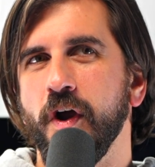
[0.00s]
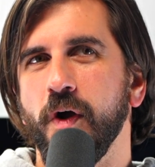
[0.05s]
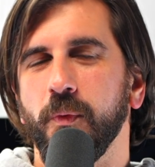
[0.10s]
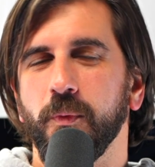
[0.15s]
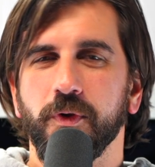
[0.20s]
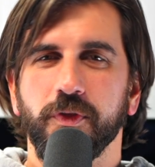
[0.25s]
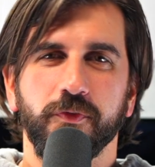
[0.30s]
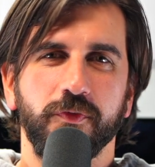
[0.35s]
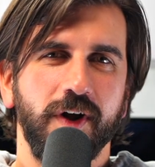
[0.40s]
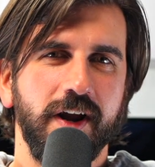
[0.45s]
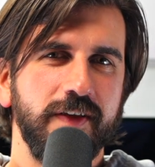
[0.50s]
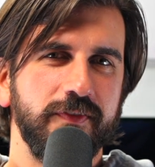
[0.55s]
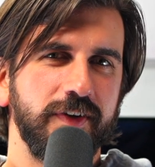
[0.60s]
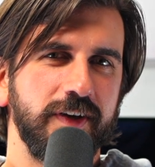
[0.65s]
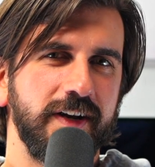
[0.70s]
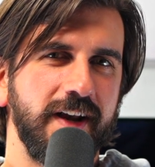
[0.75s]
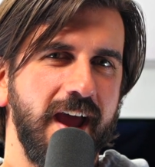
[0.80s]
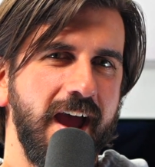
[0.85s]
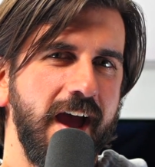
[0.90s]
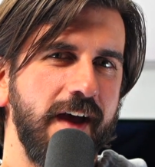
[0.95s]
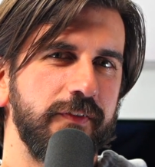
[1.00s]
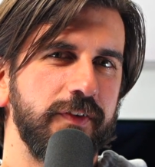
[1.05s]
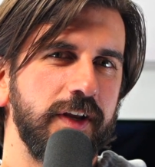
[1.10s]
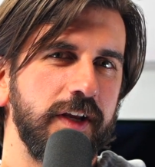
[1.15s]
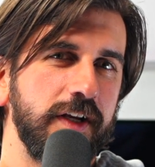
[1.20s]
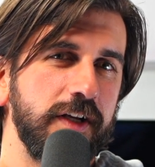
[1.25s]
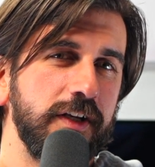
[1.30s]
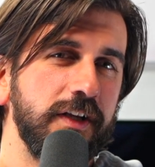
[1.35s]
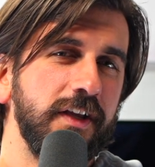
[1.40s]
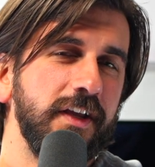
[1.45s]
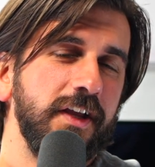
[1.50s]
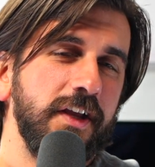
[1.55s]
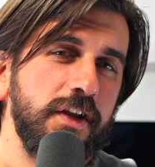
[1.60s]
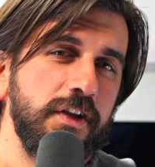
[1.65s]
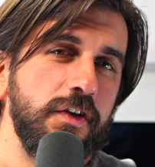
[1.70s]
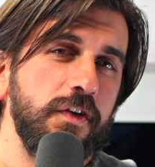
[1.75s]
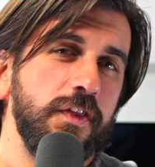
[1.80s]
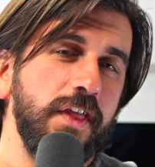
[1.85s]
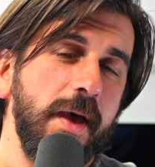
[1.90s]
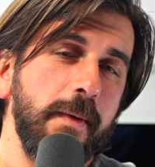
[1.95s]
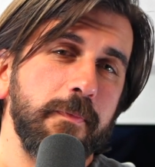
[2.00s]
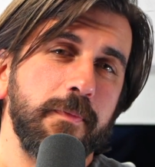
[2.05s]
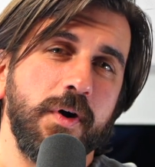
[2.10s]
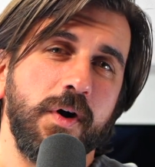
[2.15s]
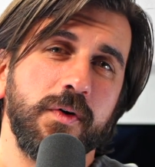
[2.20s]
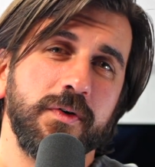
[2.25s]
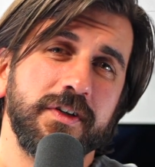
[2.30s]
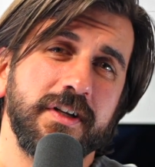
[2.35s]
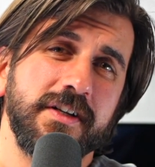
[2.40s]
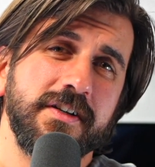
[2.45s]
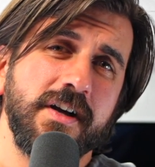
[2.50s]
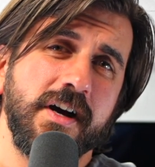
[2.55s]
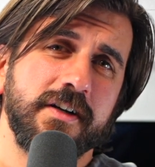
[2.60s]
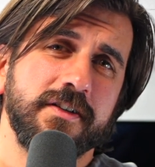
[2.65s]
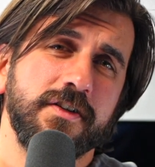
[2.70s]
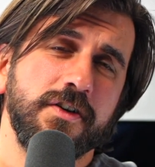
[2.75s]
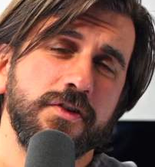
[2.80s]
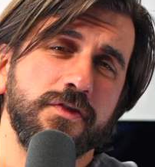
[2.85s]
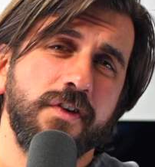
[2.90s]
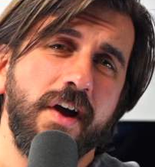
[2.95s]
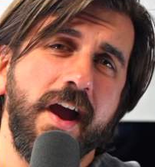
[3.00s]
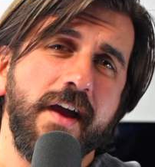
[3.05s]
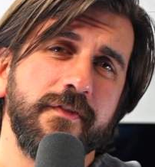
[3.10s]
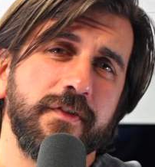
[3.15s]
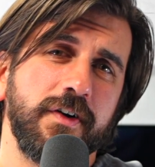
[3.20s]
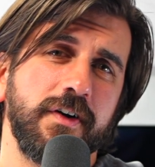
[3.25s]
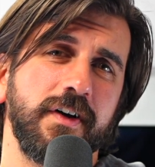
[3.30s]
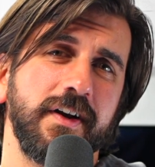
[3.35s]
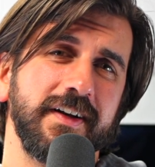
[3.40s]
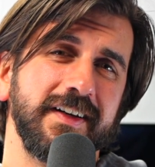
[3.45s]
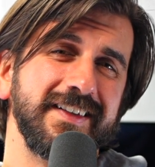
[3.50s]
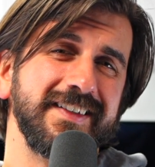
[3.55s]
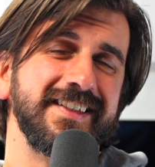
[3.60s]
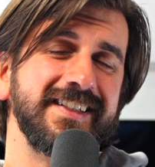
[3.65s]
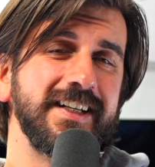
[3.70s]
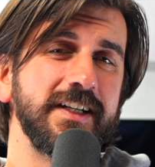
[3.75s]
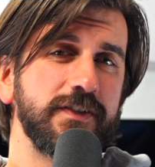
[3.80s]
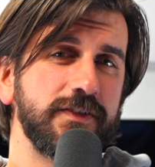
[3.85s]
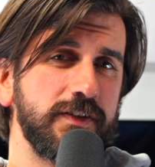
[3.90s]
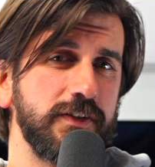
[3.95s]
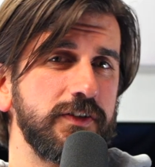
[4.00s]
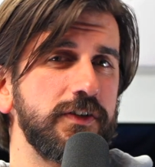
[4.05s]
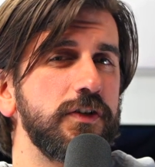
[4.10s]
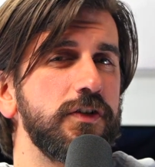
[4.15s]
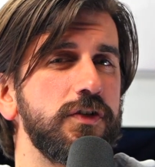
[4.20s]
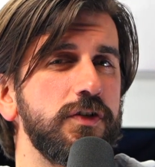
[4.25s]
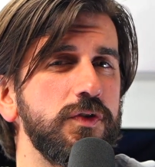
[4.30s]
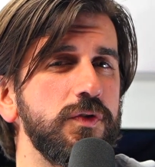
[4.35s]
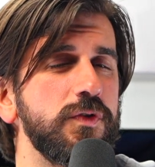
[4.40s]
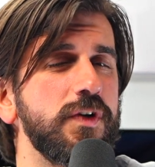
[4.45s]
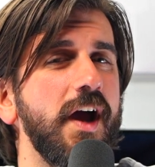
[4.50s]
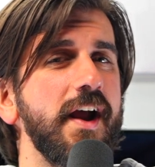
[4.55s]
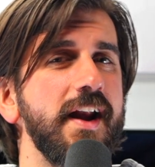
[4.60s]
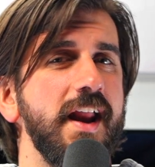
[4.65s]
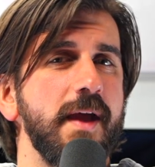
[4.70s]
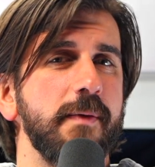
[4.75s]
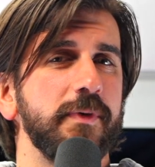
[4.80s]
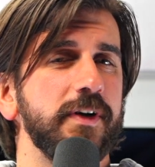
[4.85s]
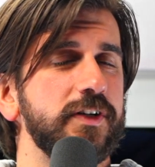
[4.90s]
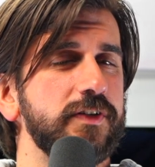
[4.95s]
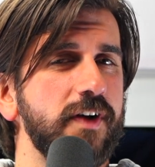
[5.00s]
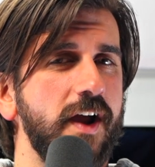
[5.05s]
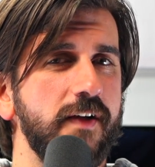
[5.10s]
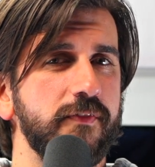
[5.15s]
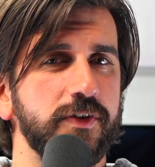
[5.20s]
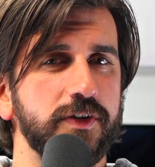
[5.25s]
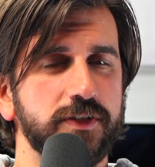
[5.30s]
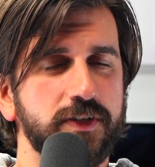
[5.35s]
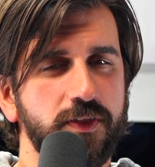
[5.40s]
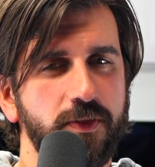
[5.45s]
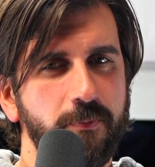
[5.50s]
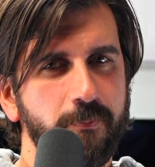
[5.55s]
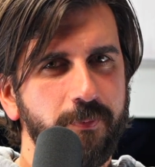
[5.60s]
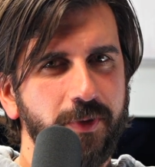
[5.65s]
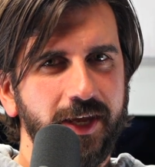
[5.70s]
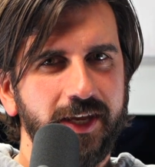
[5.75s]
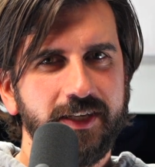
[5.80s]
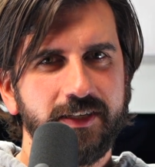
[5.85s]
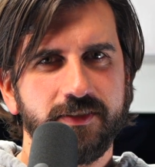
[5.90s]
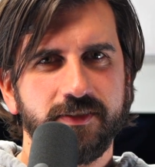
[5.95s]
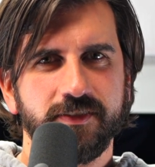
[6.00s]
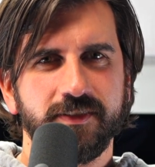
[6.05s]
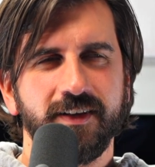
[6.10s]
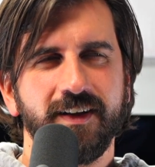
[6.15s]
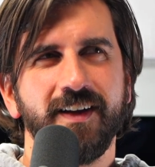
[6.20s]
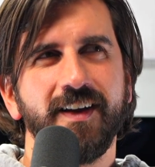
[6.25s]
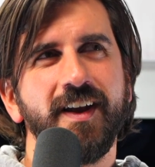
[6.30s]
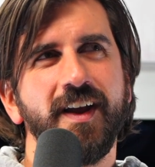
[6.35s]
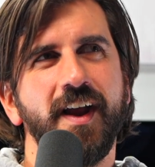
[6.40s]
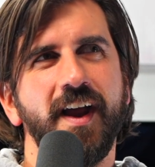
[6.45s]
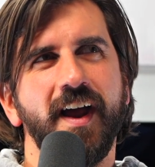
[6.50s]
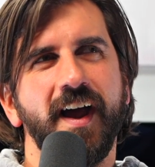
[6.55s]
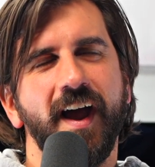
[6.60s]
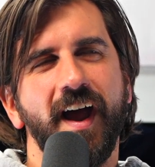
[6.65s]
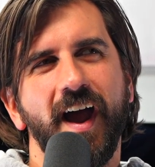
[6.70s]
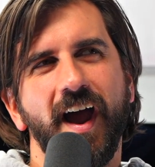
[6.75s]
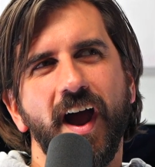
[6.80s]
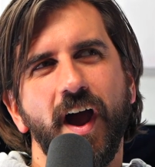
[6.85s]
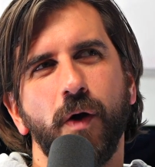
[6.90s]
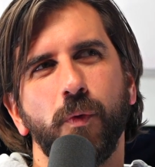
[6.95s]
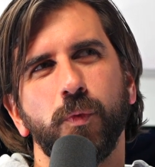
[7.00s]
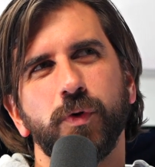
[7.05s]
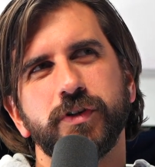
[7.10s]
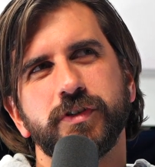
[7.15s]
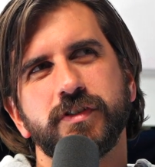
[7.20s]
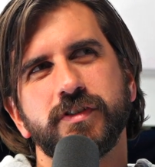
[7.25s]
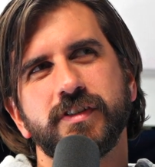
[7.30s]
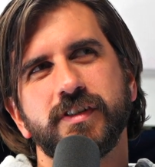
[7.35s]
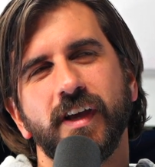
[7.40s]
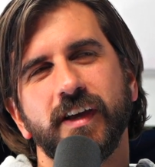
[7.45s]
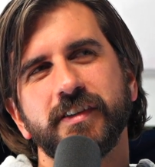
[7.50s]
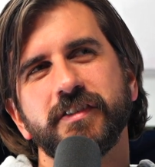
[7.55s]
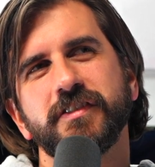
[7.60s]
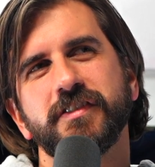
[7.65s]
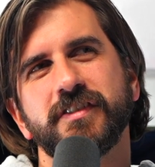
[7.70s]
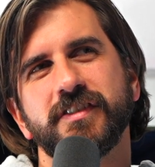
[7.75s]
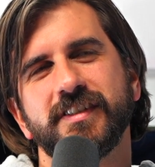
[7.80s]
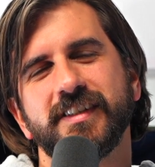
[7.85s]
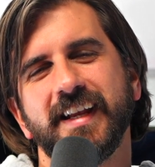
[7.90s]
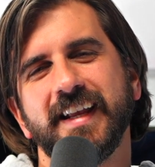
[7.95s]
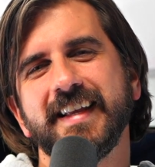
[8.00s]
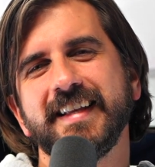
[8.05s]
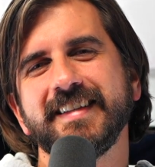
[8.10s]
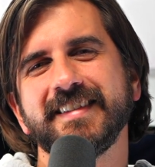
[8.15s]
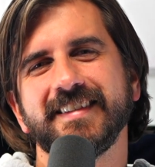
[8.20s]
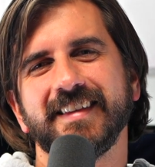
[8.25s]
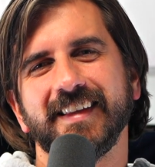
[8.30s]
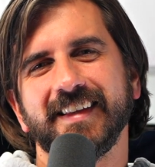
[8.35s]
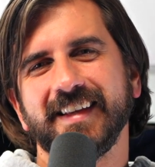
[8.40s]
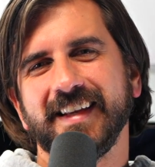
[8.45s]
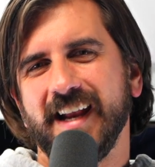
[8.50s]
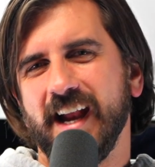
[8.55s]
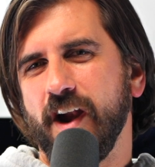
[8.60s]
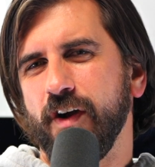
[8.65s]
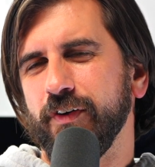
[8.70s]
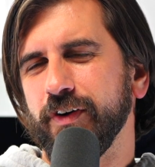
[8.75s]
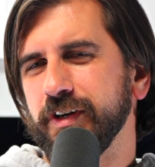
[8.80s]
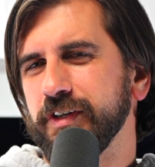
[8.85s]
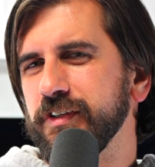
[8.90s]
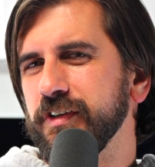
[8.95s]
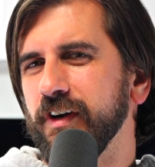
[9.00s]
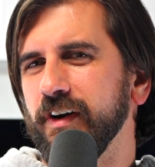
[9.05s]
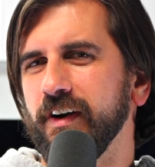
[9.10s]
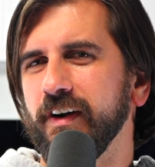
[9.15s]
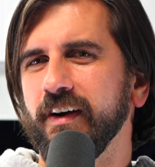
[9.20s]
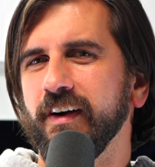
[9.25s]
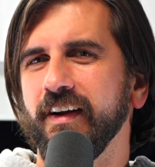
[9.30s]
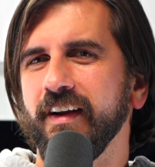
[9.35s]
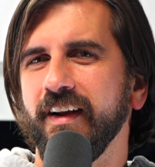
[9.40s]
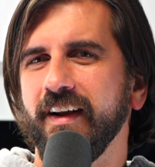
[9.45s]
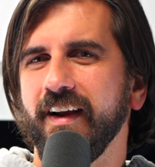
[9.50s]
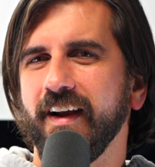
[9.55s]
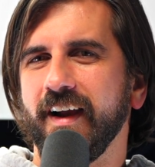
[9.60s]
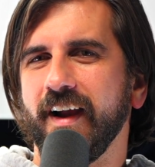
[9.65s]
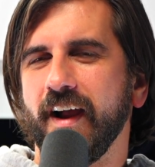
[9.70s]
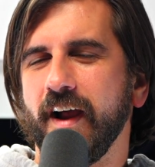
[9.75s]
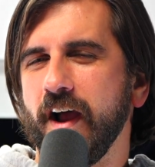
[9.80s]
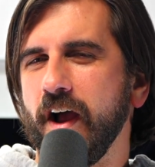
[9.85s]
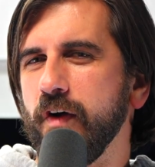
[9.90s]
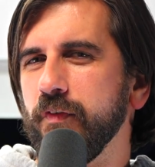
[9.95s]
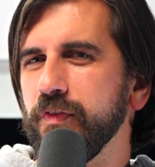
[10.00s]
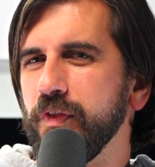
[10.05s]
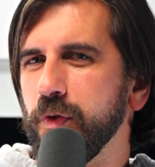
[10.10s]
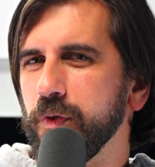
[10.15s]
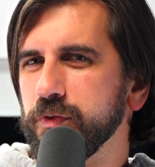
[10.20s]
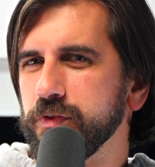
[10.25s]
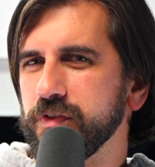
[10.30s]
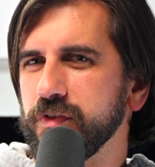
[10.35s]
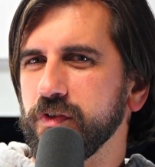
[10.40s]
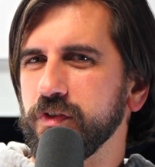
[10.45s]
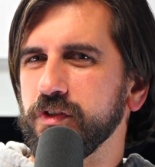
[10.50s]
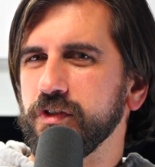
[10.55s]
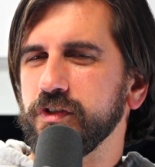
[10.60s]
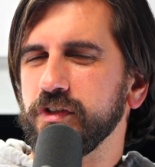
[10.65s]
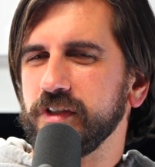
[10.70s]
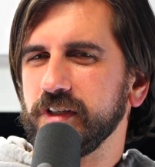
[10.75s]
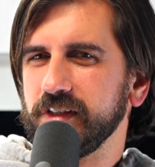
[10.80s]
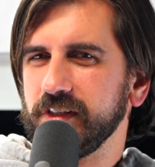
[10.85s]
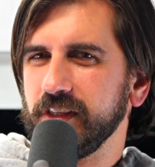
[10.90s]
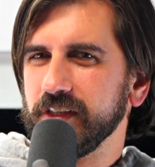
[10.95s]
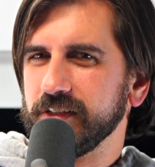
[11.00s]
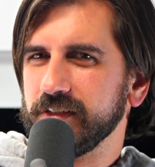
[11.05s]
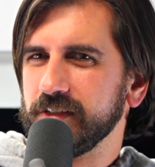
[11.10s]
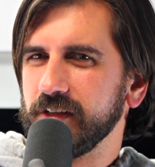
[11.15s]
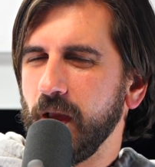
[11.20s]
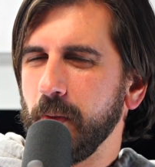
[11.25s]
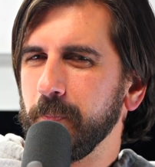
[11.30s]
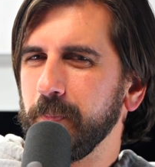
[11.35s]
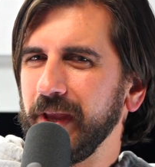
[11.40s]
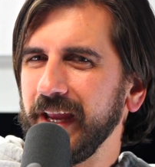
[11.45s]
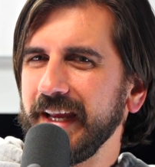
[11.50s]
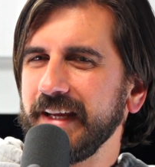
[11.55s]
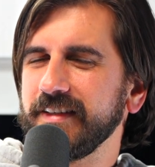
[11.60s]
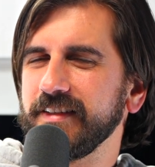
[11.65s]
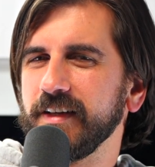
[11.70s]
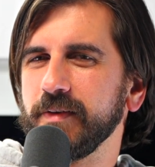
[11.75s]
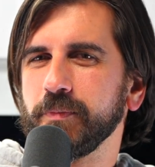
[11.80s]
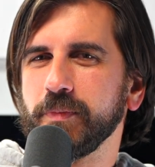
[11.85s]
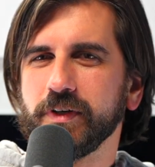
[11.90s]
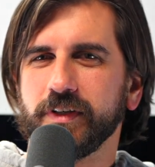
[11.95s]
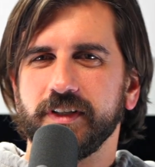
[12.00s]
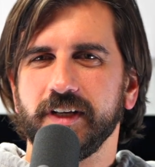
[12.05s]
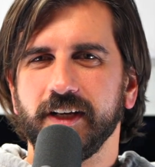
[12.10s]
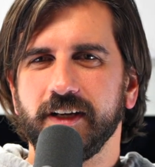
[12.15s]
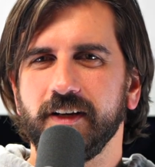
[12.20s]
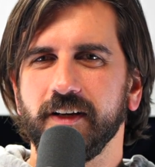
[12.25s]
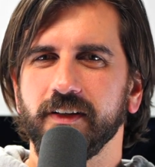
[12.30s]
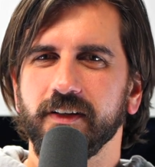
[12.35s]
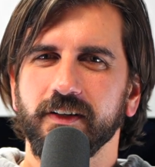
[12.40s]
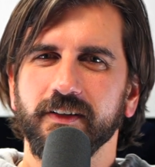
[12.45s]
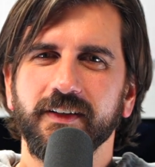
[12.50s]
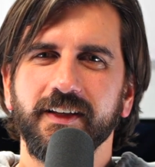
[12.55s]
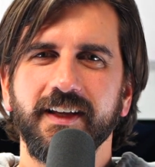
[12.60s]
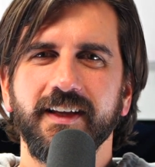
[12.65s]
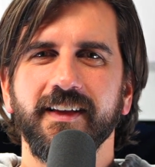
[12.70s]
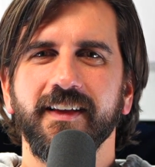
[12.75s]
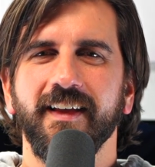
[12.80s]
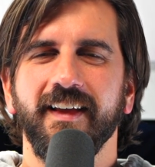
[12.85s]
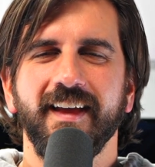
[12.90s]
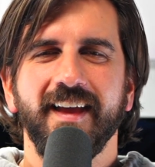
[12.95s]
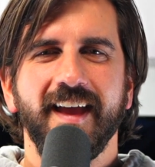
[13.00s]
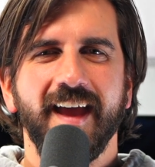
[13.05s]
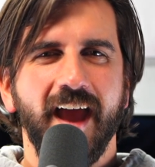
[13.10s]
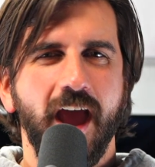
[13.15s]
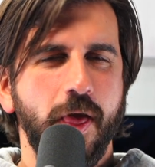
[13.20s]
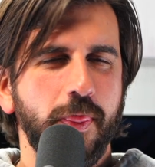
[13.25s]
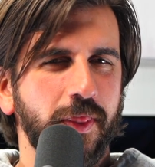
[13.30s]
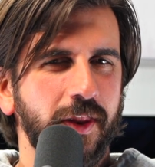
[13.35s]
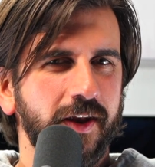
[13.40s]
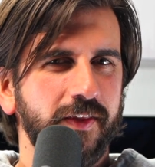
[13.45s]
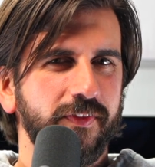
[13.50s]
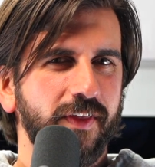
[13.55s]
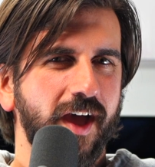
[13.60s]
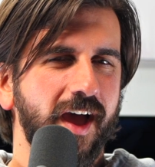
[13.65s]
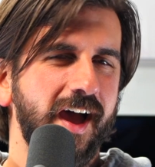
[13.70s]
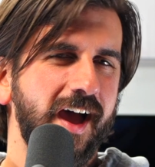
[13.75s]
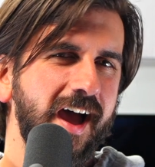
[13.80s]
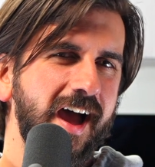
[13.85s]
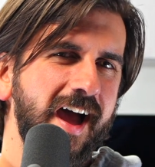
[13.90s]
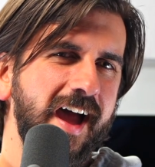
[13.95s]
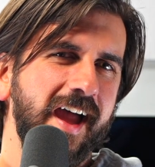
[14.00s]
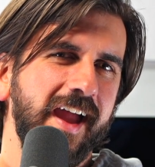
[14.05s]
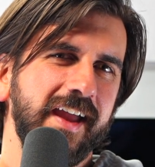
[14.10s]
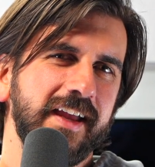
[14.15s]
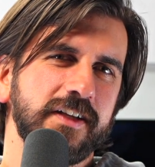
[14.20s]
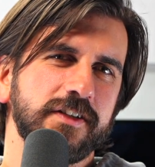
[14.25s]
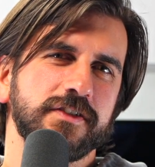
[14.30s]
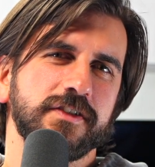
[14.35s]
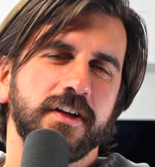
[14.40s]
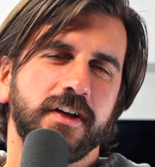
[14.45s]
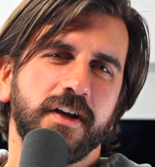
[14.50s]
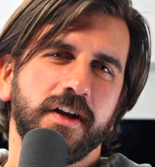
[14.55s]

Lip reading: with Raven having that bone conduction driver in addition to two dynamic drivers in the bass, which does change the character of the sub bass in particularly. And then in the highs,